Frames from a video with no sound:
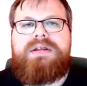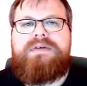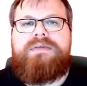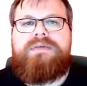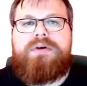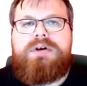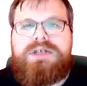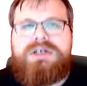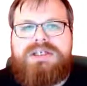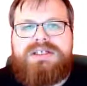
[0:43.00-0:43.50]
The
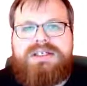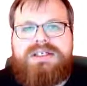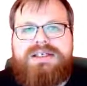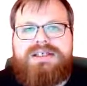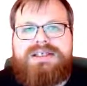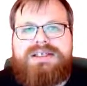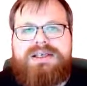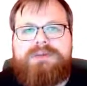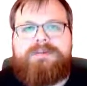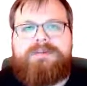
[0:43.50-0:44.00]

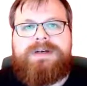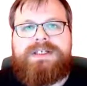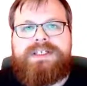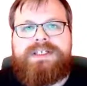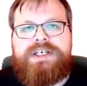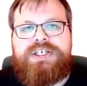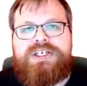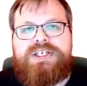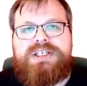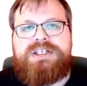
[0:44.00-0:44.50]
vertices are
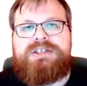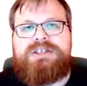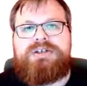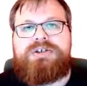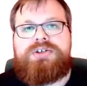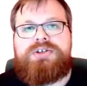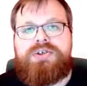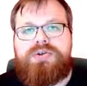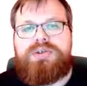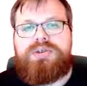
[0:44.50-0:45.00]
partitioned
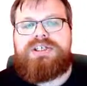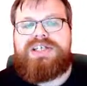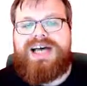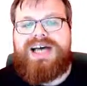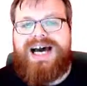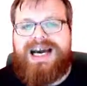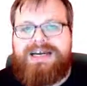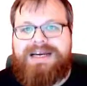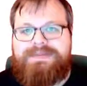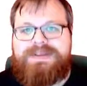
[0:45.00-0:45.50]
into two
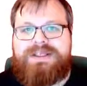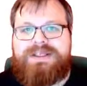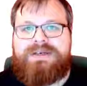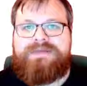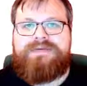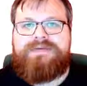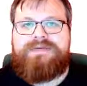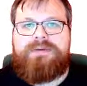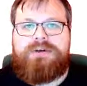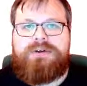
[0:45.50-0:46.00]
types
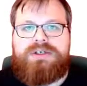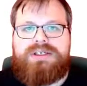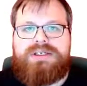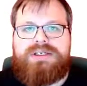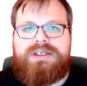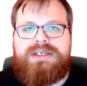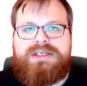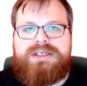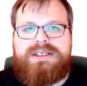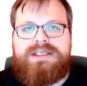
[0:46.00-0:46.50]
of
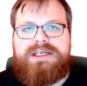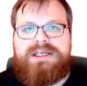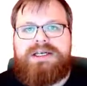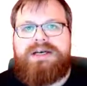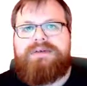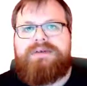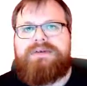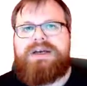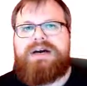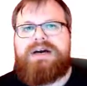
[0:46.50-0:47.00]
vertices.
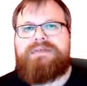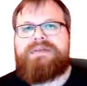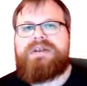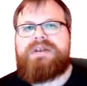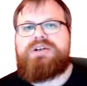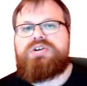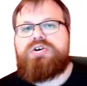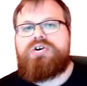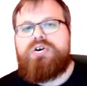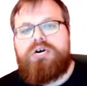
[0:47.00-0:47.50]
We have
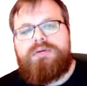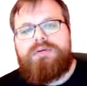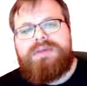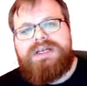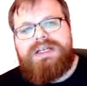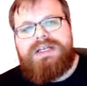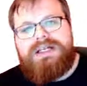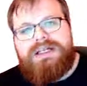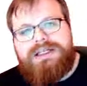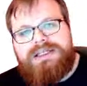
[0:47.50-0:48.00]
the
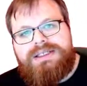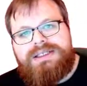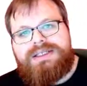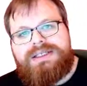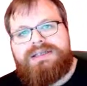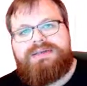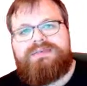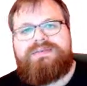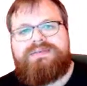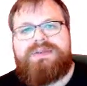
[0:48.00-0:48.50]

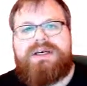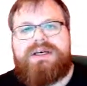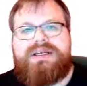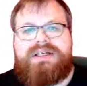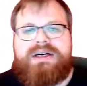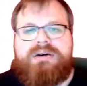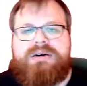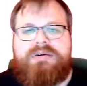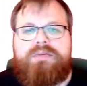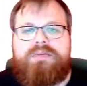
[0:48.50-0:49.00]
terminals
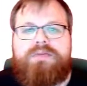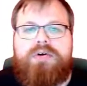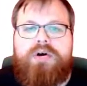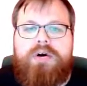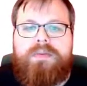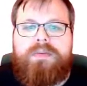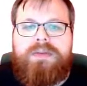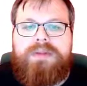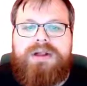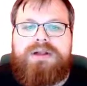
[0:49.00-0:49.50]
that are
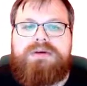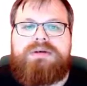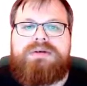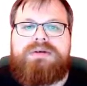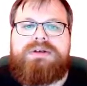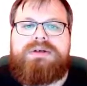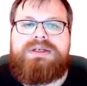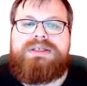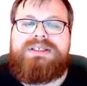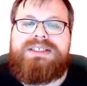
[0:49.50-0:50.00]
purple
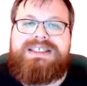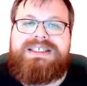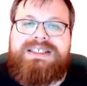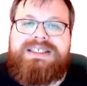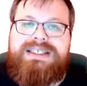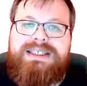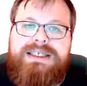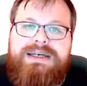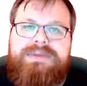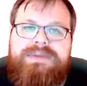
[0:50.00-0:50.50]
or in
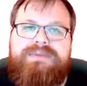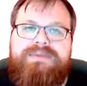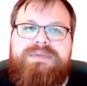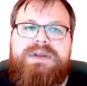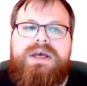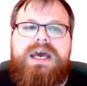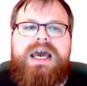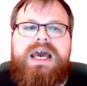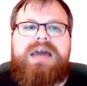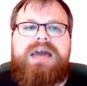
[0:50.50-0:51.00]
T,
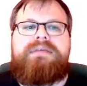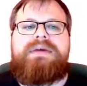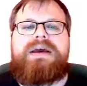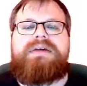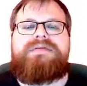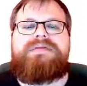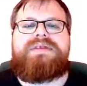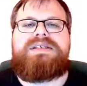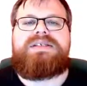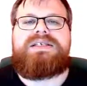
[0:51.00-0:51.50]
and we
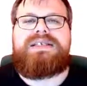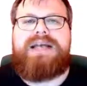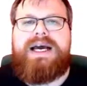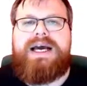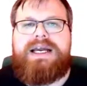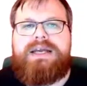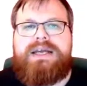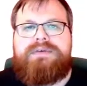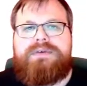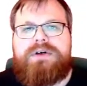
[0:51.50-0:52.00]
have the
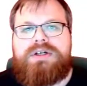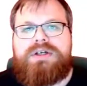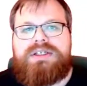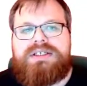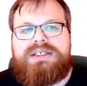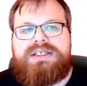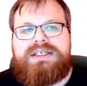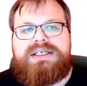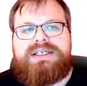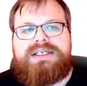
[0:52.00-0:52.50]
Steiner
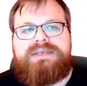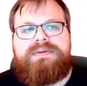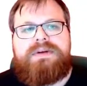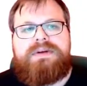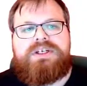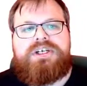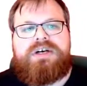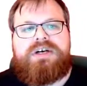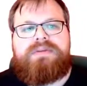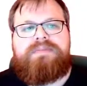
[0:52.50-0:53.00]
vertices
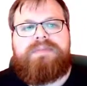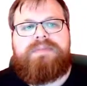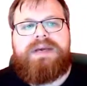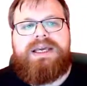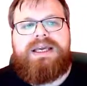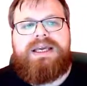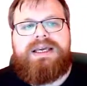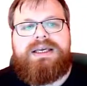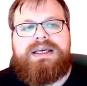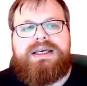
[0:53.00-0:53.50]
which are
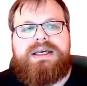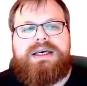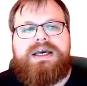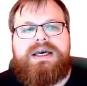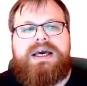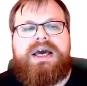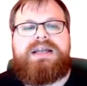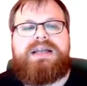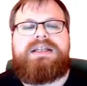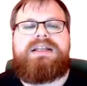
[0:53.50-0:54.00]
pink
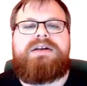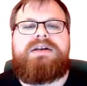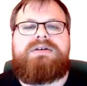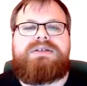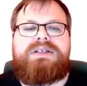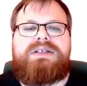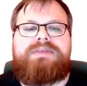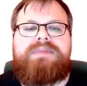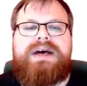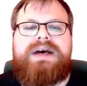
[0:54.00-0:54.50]
and
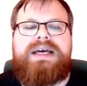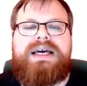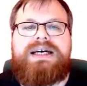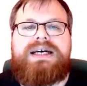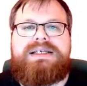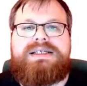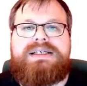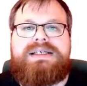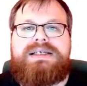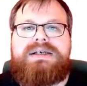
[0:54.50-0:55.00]
denoted by
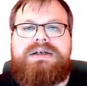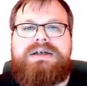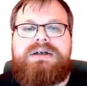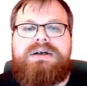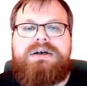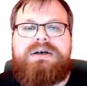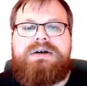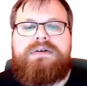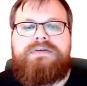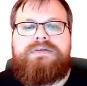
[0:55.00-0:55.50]
S.
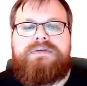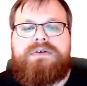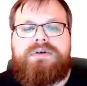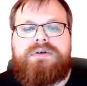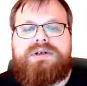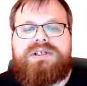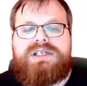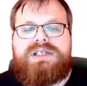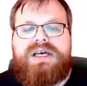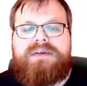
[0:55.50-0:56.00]

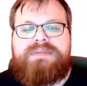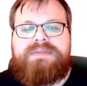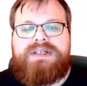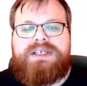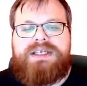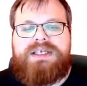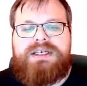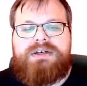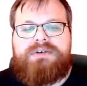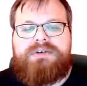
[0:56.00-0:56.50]
For
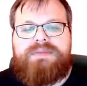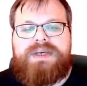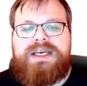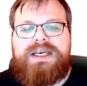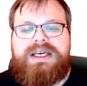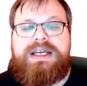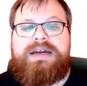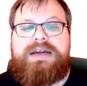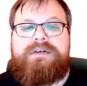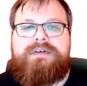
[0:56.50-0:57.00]
example, here we
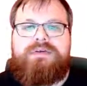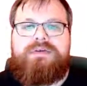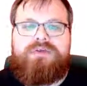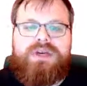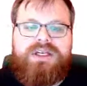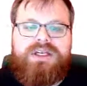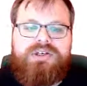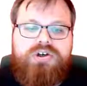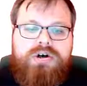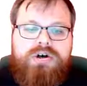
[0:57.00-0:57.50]
can have
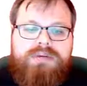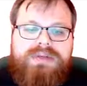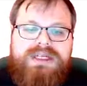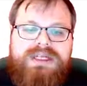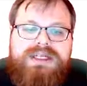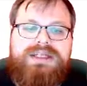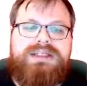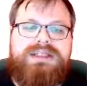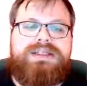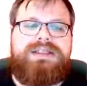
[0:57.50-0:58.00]
3
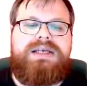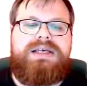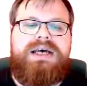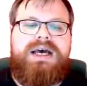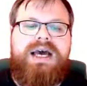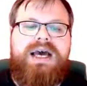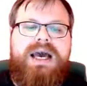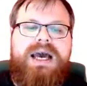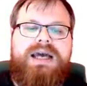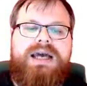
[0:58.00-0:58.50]
terminals
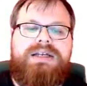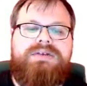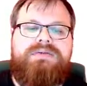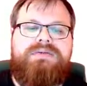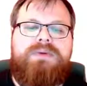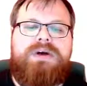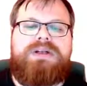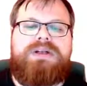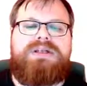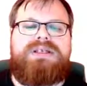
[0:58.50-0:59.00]
and
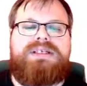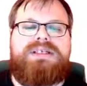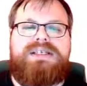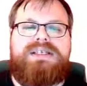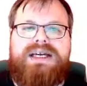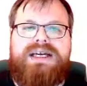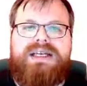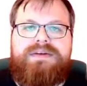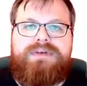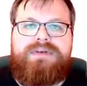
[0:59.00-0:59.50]
1
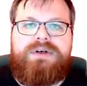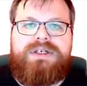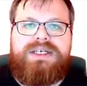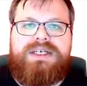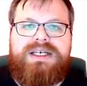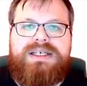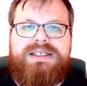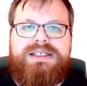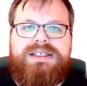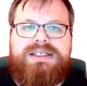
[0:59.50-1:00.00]
Steiner
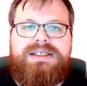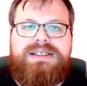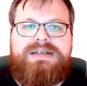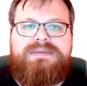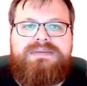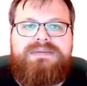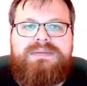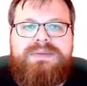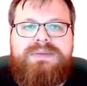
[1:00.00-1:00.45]
vertex.